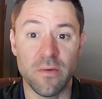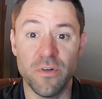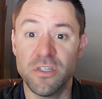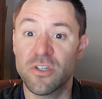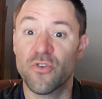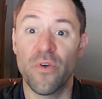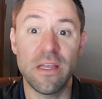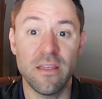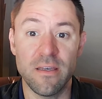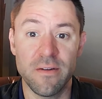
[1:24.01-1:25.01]
which is
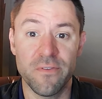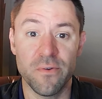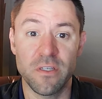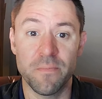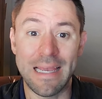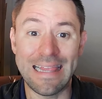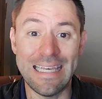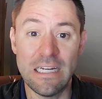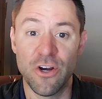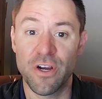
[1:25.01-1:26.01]
greatly influenced by
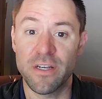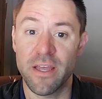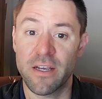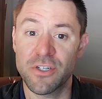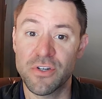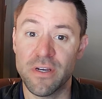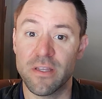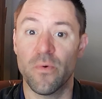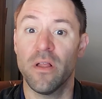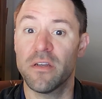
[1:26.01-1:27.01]
lid architecture and the
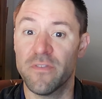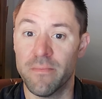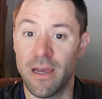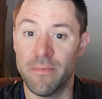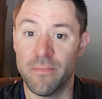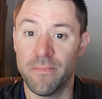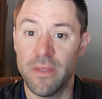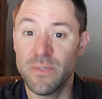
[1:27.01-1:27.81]
quality of the meibum.